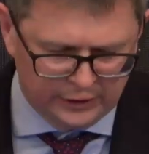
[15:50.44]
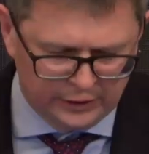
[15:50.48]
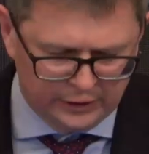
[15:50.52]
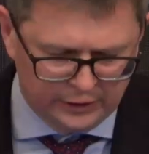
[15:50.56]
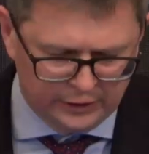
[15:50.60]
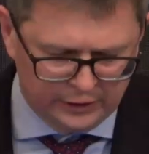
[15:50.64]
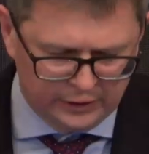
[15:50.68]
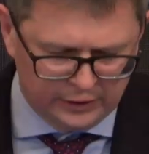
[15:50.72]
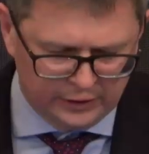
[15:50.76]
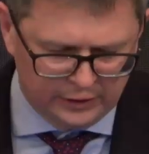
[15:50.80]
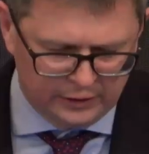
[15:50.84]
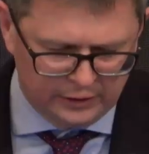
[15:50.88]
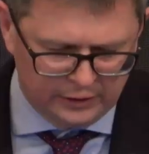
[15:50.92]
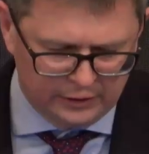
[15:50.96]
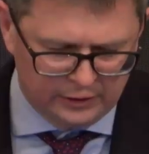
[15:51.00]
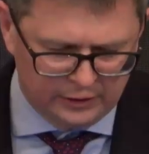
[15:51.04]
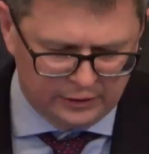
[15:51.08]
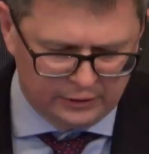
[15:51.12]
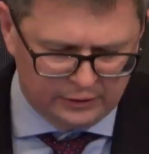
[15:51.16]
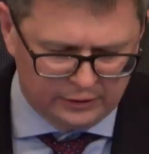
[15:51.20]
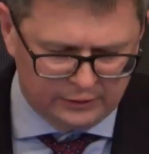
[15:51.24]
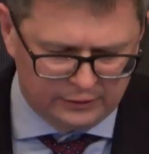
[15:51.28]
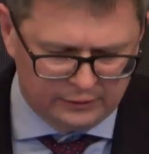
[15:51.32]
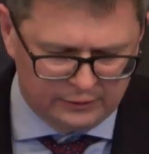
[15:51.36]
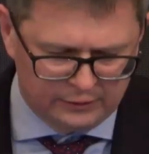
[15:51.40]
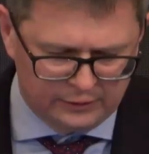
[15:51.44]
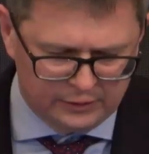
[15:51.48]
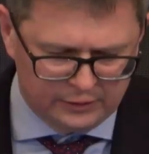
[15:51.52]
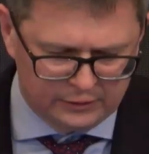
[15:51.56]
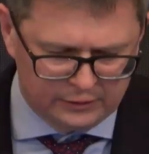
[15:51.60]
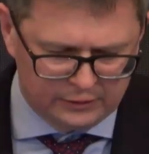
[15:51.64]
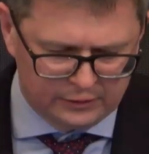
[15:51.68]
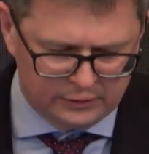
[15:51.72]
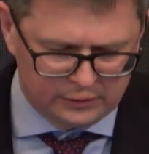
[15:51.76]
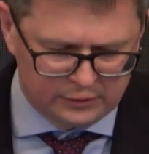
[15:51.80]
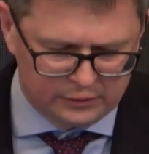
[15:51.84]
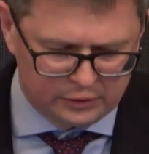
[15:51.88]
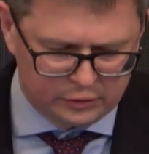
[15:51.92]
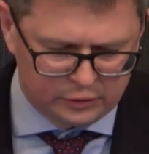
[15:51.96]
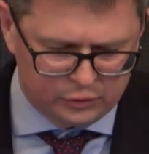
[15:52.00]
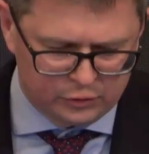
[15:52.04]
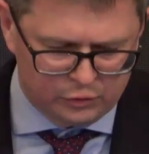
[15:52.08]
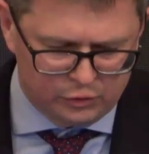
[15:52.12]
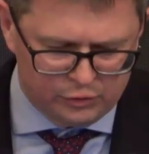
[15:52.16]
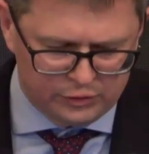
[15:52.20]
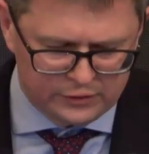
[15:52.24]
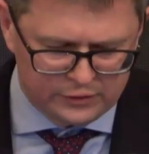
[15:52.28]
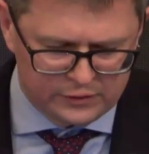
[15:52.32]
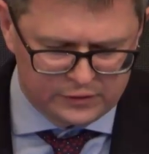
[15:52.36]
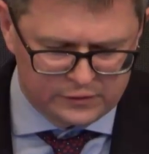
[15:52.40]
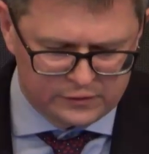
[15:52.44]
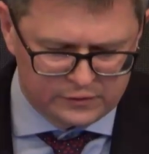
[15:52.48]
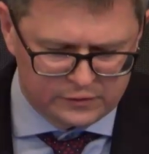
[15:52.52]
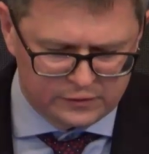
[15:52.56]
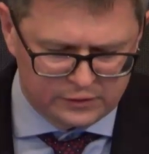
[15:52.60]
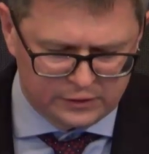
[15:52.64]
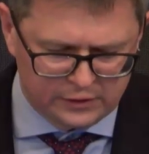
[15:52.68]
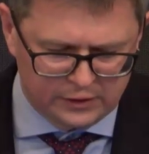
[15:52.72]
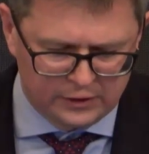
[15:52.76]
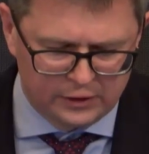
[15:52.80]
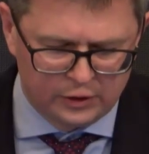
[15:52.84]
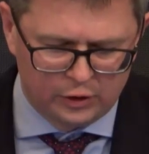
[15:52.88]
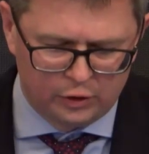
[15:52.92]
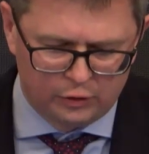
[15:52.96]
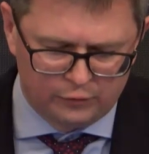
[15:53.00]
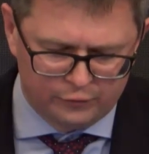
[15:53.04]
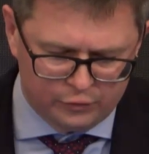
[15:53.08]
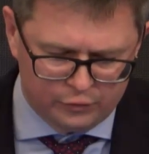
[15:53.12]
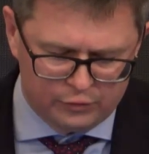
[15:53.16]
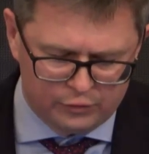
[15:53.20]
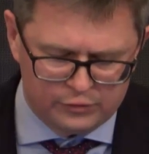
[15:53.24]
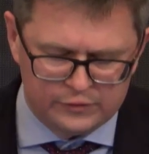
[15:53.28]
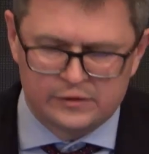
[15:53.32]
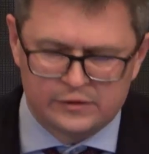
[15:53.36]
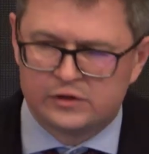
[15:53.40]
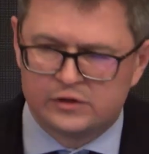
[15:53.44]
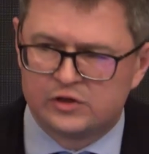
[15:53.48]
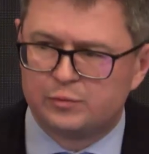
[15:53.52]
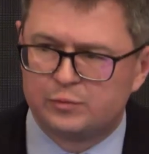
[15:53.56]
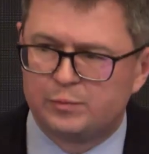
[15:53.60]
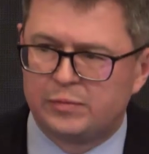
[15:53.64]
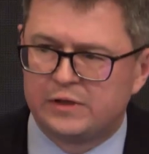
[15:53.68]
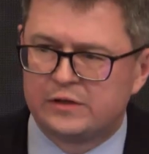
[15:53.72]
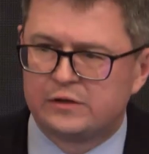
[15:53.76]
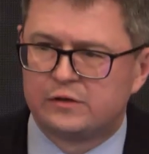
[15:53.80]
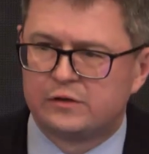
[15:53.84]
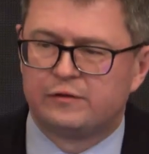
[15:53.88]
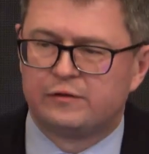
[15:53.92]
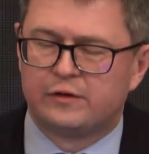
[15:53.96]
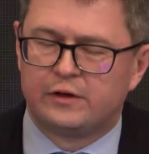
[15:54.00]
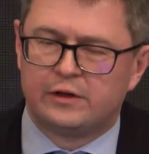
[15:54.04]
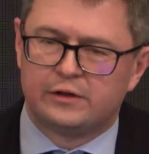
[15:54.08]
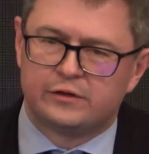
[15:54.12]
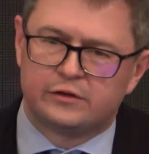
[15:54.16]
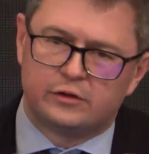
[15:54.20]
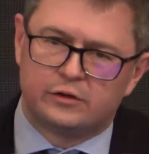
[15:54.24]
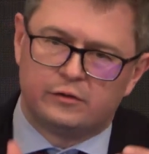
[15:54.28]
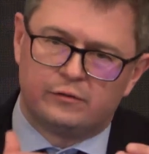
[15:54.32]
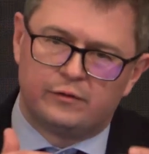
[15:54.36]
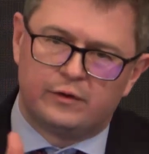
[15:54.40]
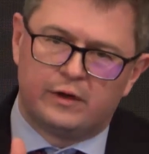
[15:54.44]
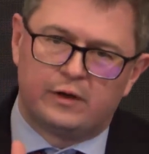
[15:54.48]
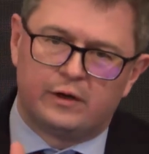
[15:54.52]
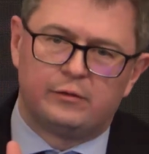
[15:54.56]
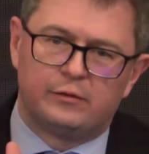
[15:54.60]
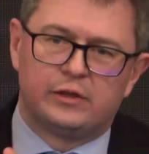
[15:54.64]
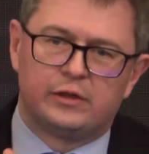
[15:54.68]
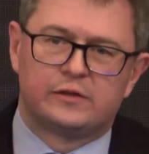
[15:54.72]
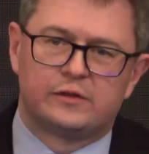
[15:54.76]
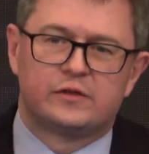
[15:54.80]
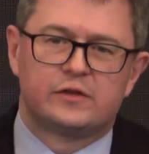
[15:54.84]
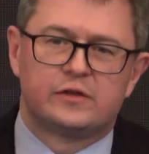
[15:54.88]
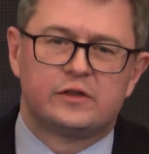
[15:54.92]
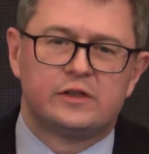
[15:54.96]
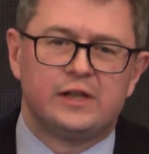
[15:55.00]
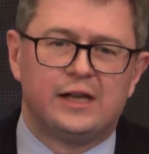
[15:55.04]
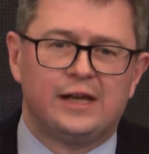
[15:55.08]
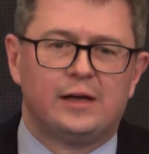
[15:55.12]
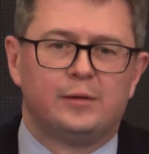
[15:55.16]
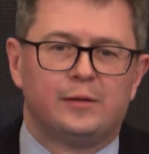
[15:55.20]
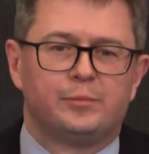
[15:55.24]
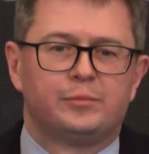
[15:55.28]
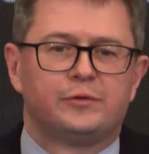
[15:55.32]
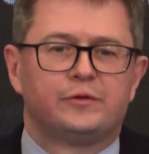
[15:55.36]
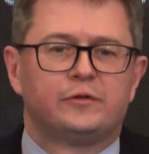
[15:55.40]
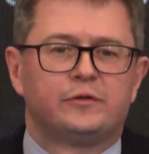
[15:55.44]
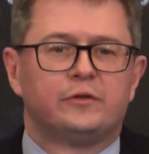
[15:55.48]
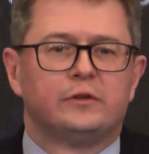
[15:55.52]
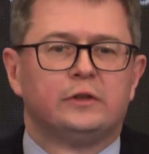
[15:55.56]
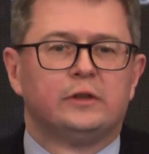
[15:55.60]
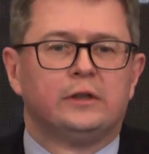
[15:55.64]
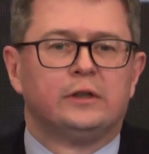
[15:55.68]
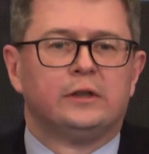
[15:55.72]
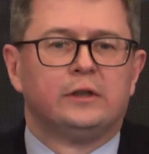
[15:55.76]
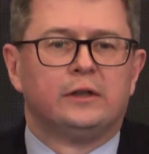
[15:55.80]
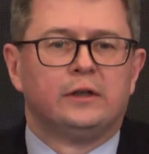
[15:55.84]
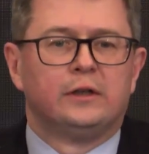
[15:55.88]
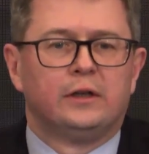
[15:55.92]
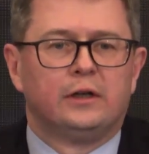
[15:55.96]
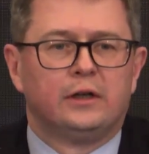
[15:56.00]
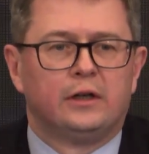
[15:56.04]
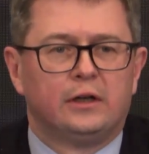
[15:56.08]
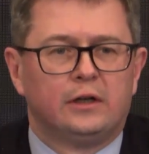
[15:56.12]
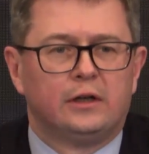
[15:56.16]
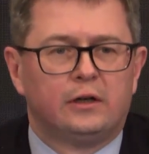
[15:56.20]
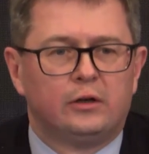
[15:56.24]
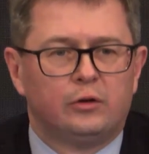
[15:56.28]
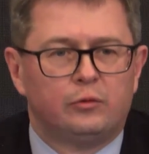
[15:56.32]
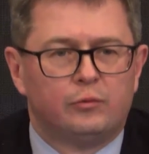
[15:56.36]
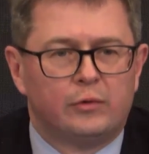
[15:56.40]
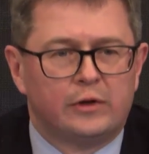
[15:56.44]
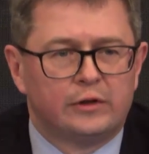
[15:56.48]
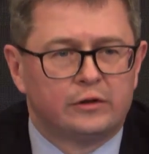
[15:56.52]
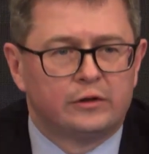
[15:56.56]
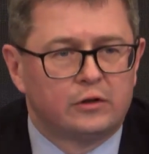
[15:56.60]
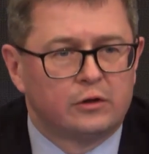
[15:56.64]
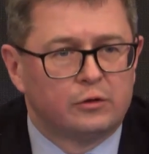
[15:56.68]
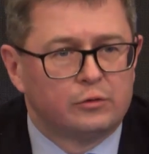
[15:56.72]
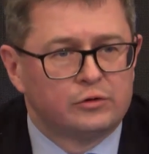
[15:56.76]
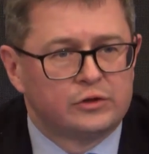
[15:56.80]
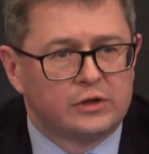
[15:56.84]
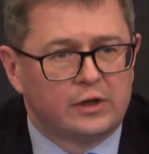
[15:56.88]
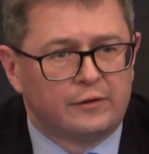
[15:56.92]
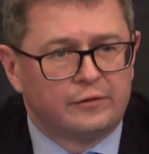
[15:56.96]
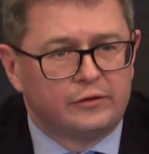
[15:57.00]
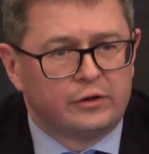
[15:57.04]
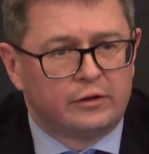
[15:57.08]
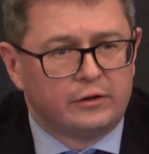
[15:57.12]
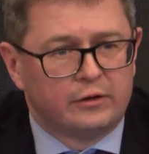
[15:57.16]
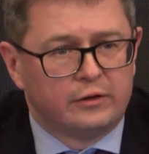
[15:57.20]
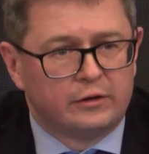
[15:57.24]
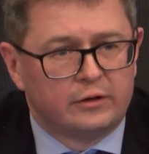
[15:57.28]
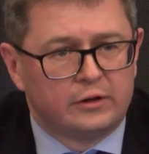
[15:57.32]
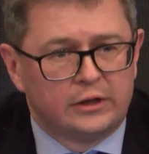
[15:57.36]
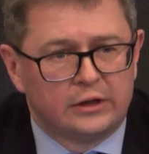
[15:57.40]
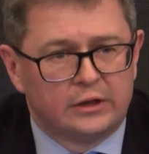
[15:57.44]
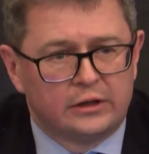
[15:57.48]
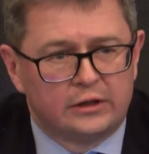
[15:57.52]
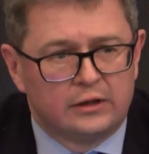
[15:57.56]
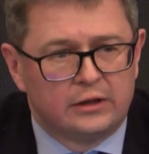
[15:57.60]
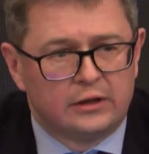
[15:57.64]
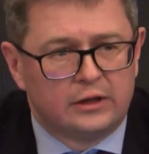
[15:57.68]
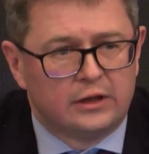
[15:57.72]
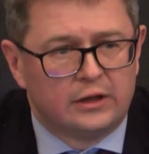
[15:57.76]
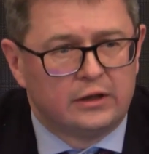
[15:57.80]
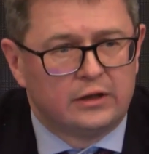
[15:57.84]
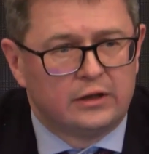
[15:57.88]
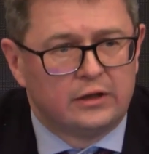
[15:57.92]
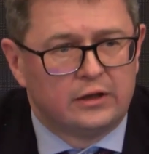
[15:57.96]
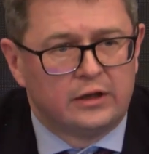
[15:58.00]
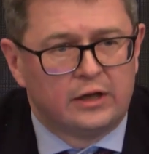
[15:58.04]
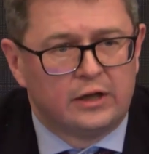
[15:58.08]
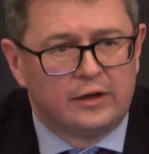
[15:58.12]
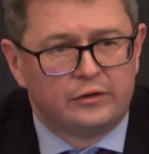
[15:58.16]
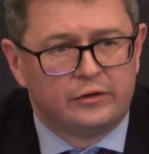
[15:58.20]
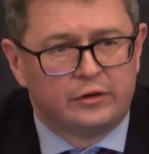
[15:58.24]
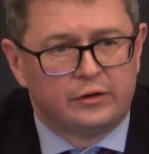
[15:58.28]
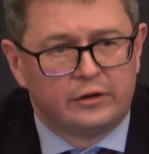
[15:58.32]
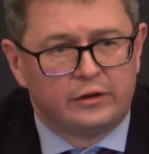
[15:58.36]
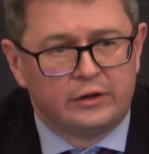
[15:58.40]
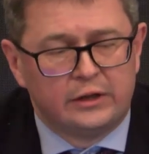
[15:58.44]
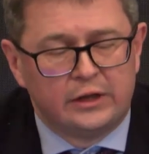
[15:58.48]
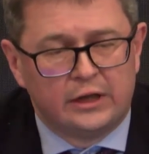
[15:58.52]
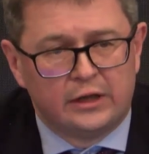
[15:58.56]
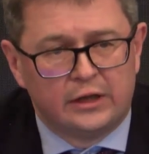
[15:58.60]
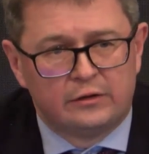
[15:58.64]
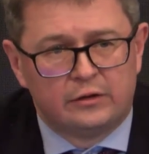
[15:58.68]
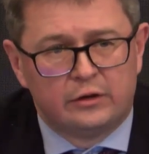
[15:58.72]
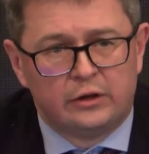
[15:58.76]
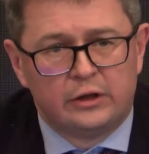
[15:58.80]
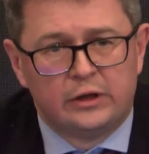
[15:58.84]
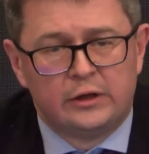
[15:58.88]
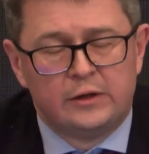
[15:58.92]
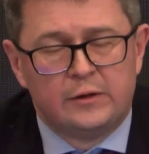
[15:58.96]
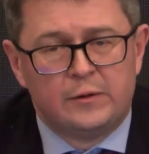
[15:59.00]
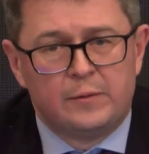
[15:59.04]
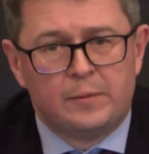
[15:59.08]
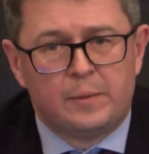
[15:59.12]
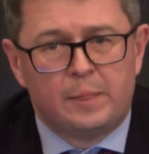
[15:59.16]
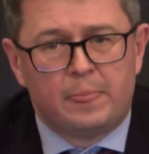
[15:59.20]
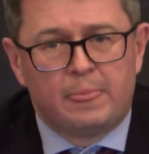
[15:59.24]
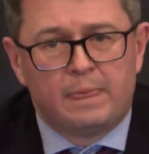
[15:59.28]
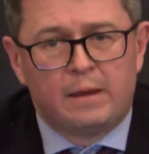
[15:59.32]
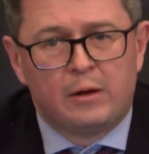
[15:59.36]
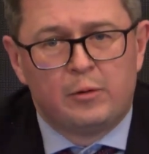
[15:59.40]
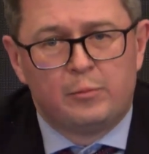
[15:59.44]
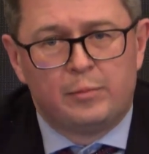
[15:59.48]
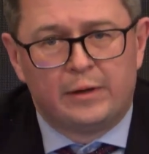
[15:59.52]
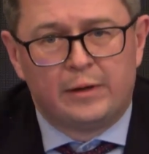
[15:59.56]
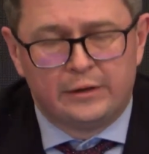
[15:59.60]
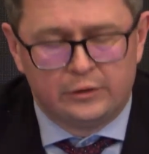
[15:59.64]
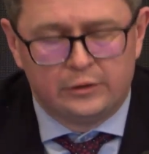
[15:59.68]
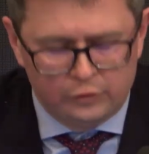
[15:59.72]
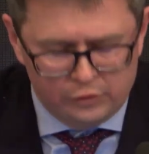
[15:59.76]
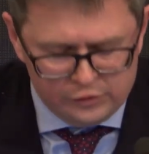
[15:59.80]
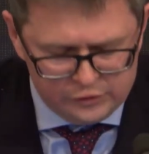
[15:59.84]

the court is, of course, it specifies the various steps. One goes after the other, but it